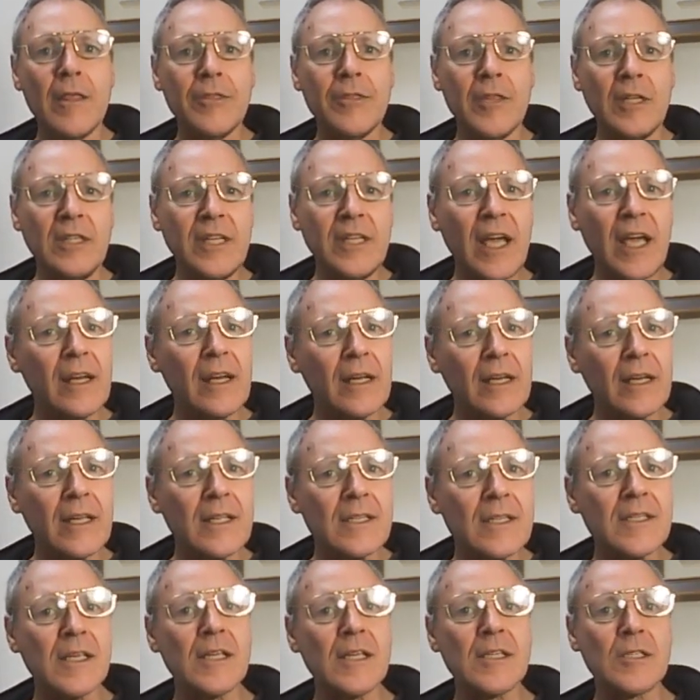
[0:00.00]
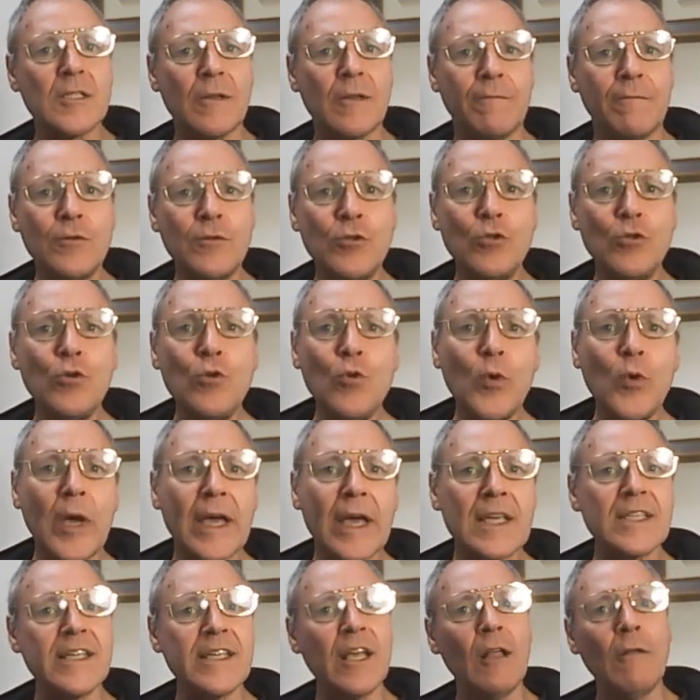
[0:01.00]
The data consists of two
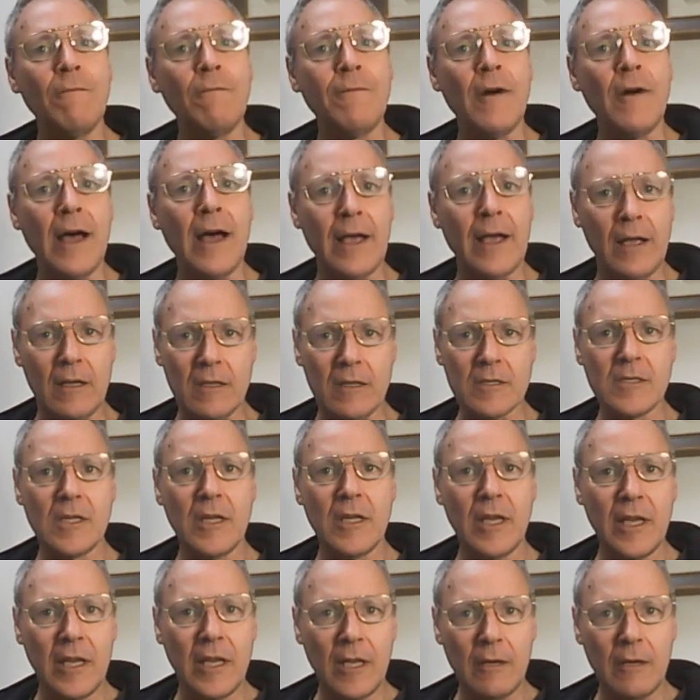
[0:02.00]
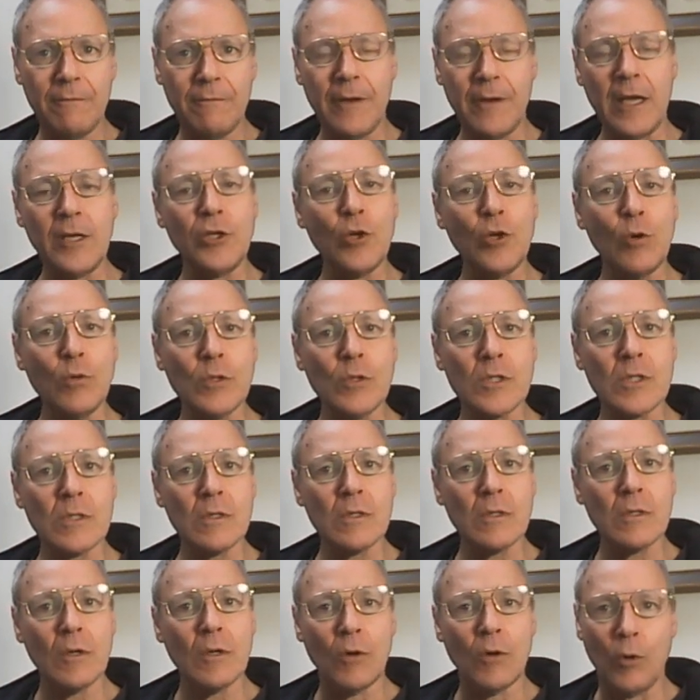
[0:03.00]
Excel files,
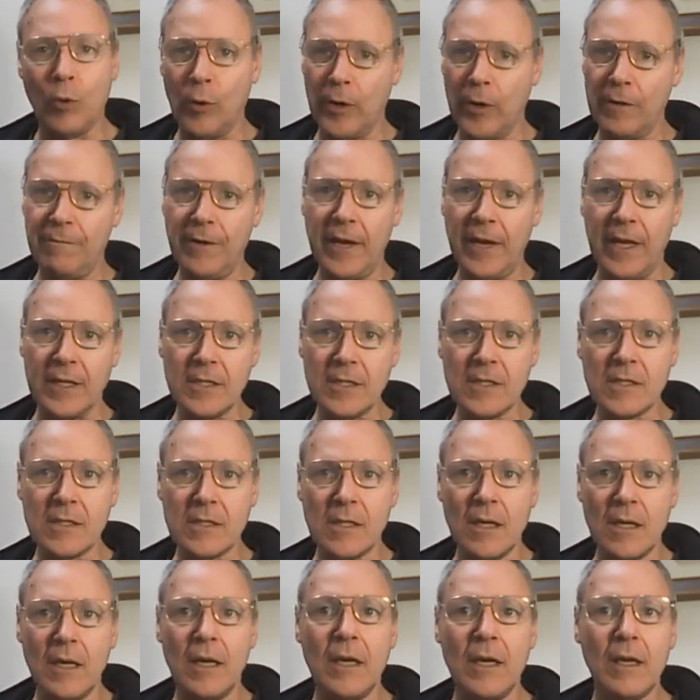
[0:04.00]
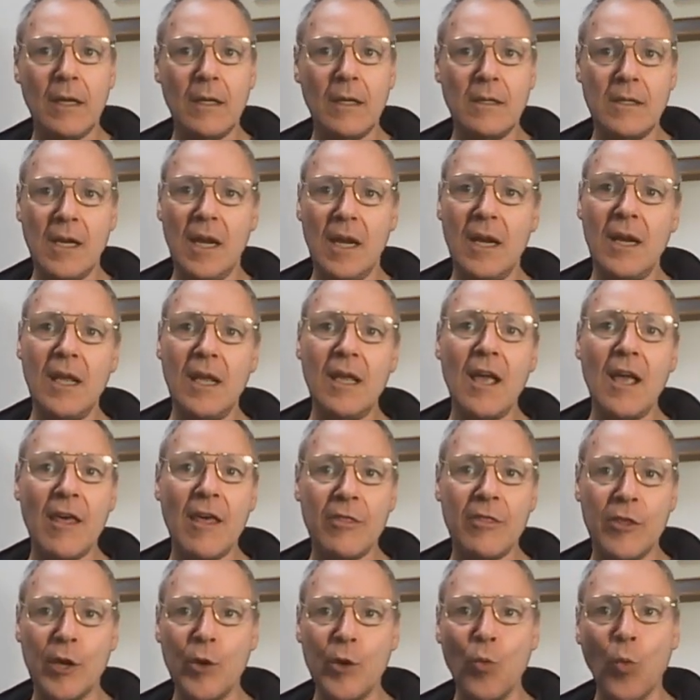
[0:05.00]
Eventos, or events,
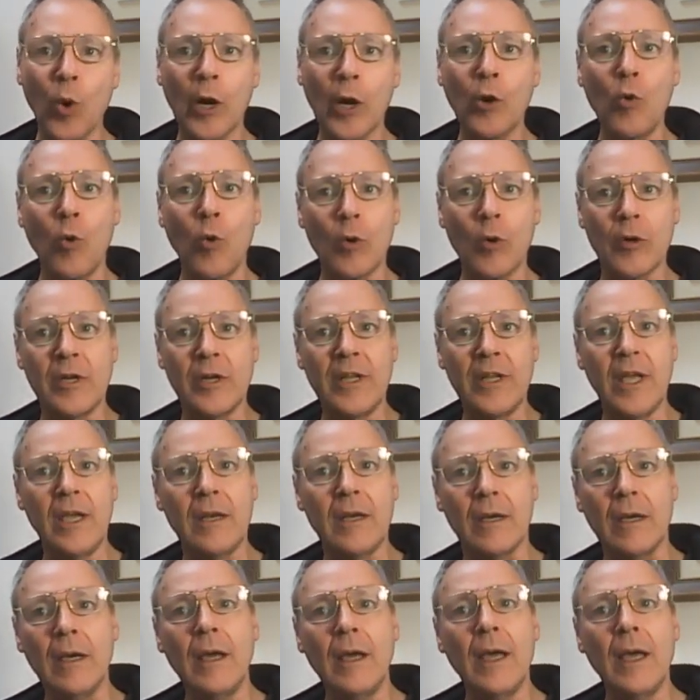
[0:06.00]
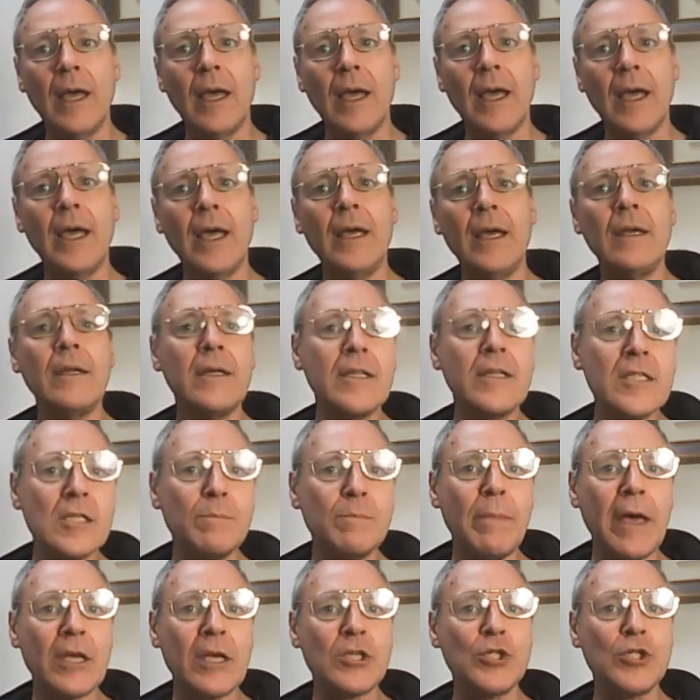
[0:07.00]
containing the work order data, and
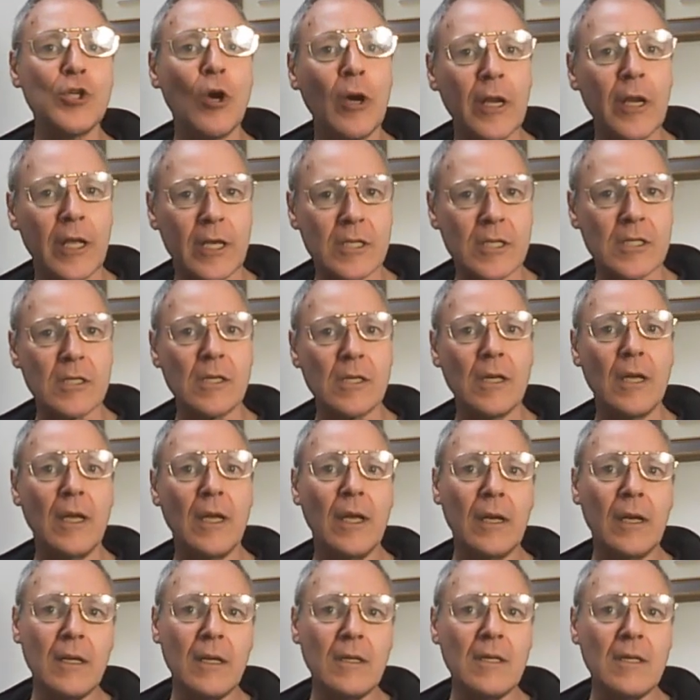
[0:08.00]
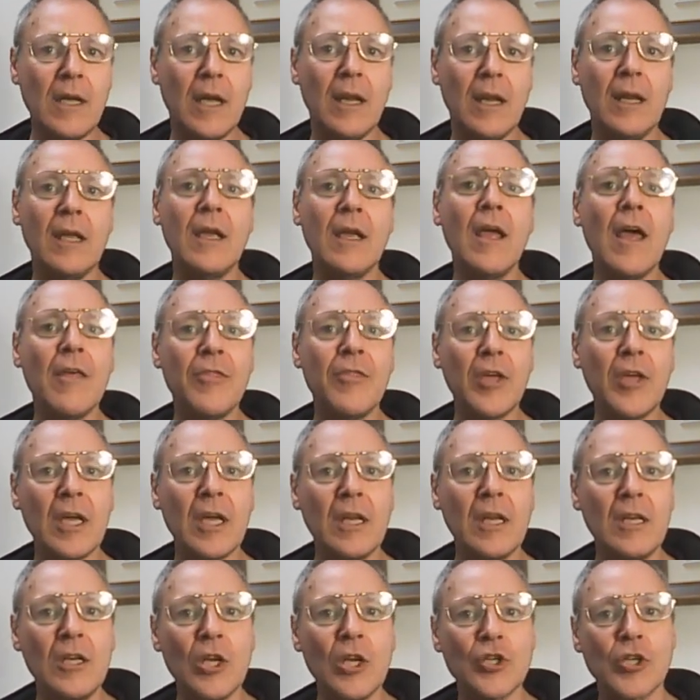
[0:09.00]
Inspecciones, containing the
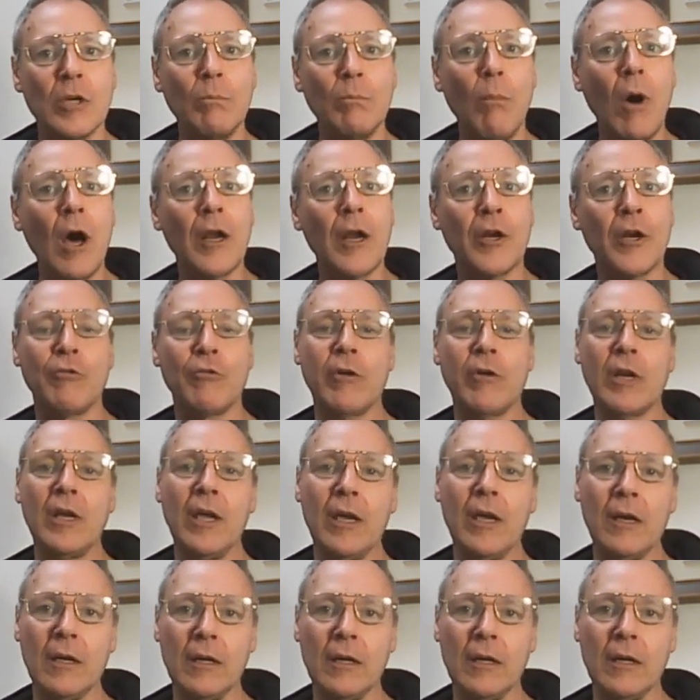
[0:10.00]
condition monitoring